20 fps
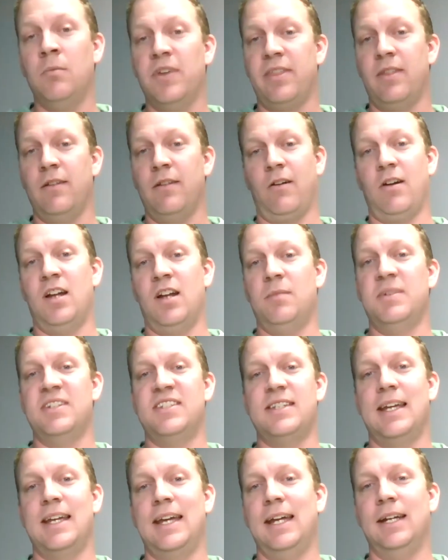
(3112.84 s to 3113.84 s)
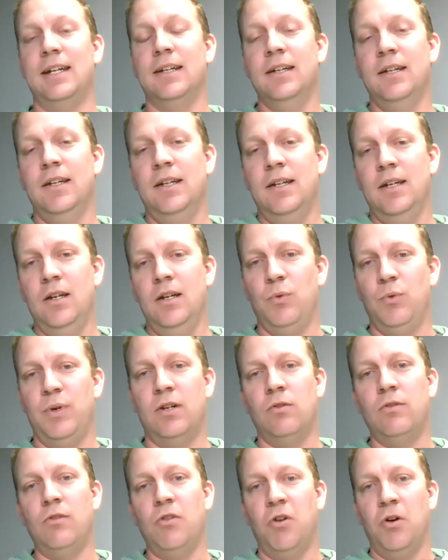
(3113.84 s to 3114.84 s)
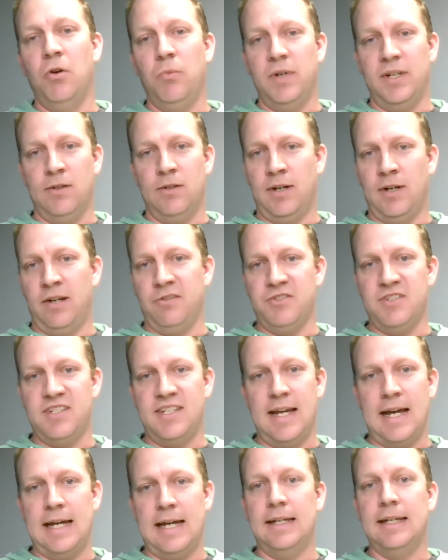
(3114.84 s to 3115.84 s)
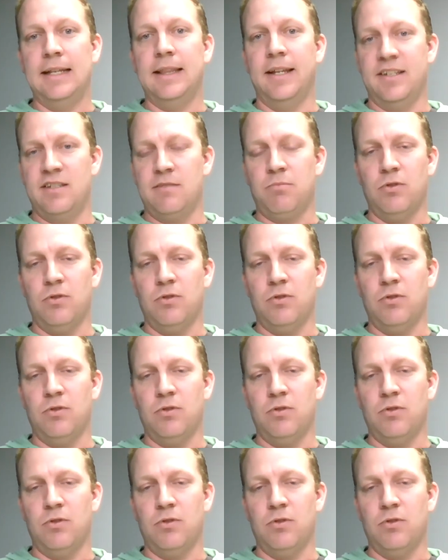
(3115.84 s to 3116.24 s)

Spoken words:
with an agronomist saying, we don't know, we don't understand it, let's